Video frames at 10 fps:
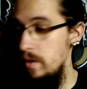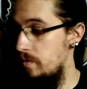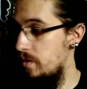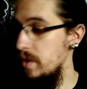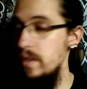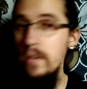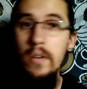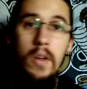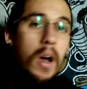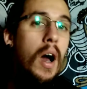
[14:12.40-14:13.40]
For instance,
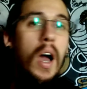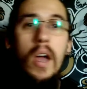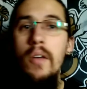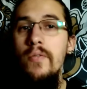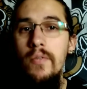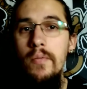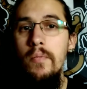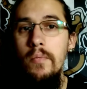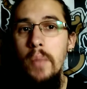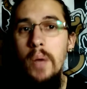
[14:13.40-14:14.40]
I have
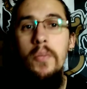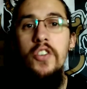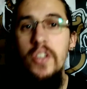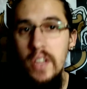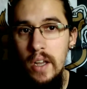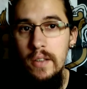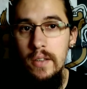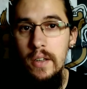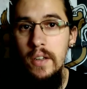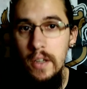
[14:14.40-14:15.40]
my merchandise
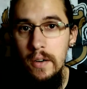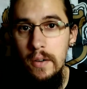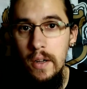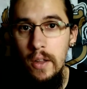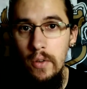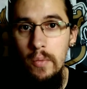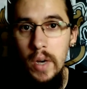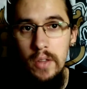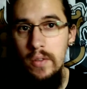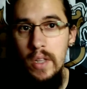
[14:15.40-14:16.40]
here at home. I
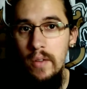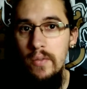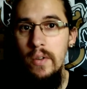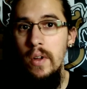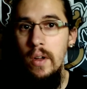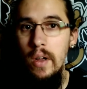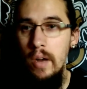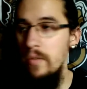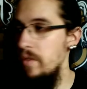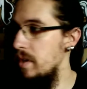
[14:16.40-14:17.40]
don't have
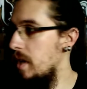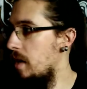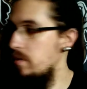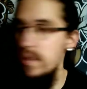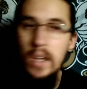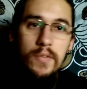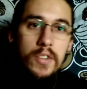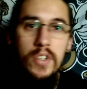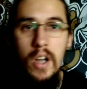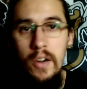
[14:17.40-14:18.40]
everything. I don't have the
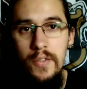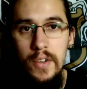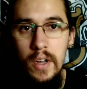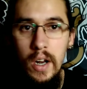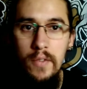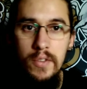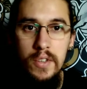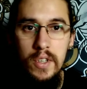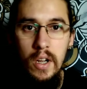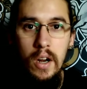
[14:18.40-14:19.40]
scarf here. I have the
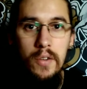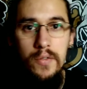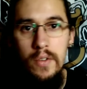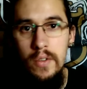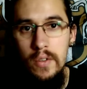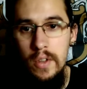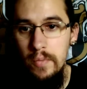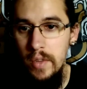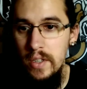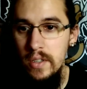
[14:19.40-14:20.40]
scarf in another
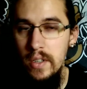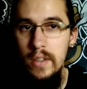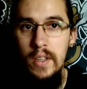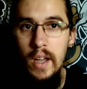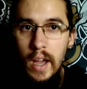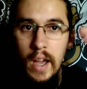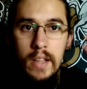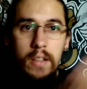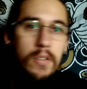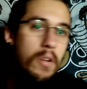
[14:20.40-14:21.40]
place, and the
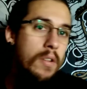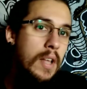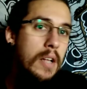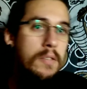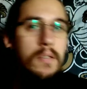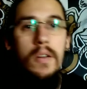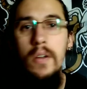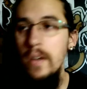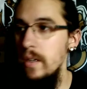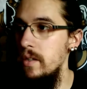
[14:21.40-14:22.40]
hat and all that
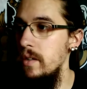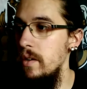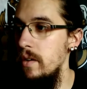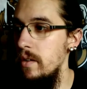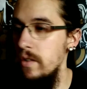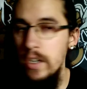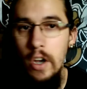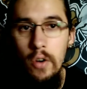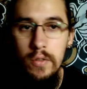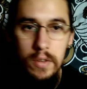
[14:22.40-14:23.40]
is in the, the
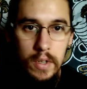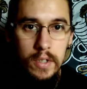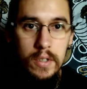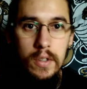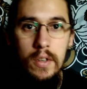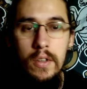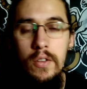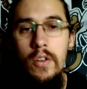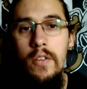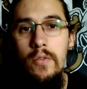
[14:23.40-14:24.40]
coat is in the in
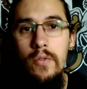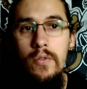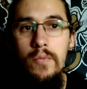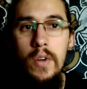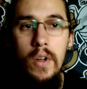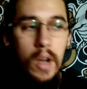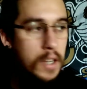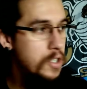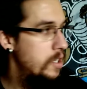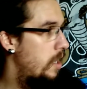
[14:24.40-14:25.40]
the other room. I
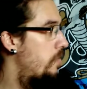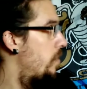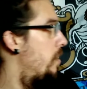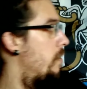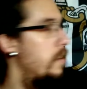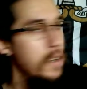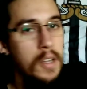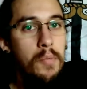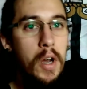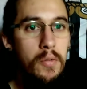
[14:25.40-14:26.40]
just have here
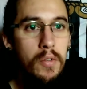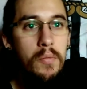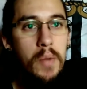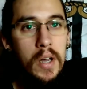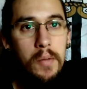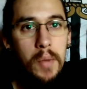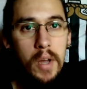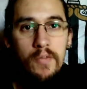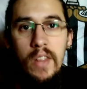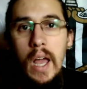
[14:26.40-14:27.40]
in my room my my
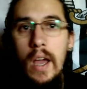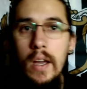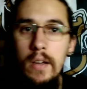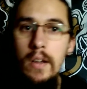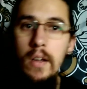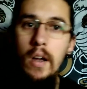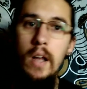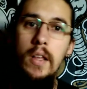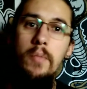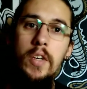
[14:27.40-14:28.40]
flag,
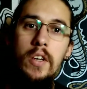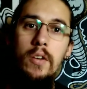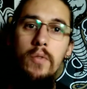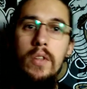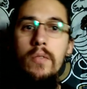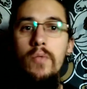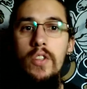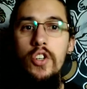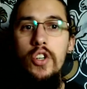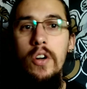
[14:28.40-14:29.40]
and I'm here with with
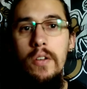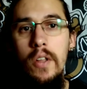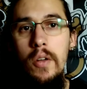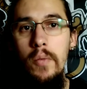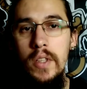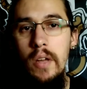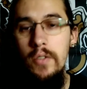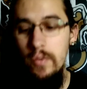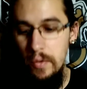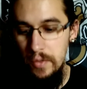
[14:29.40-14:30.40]
shirt. But there
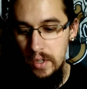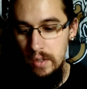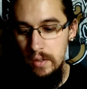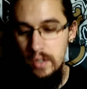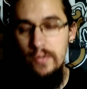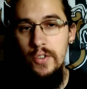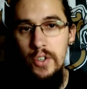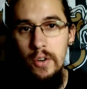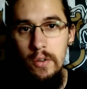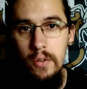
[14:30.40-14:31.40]
is one thing that's for
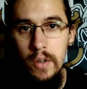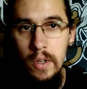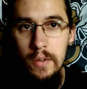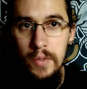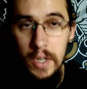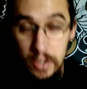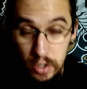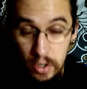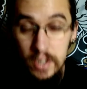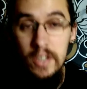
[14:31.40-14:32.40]
sure. Look, it's
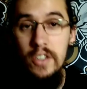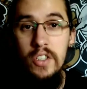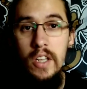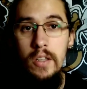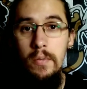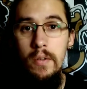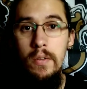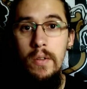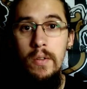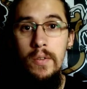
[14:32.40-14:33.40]
not understandable
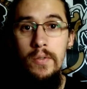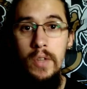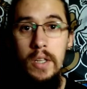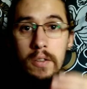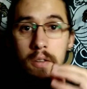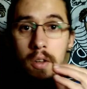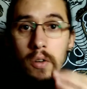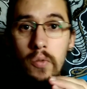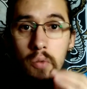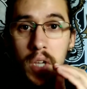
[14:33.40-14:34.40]
that
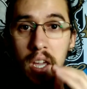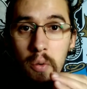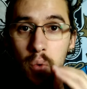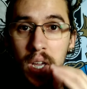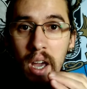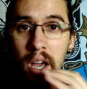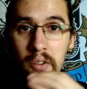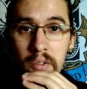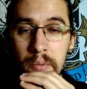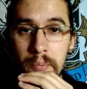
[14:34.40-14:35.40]
we we have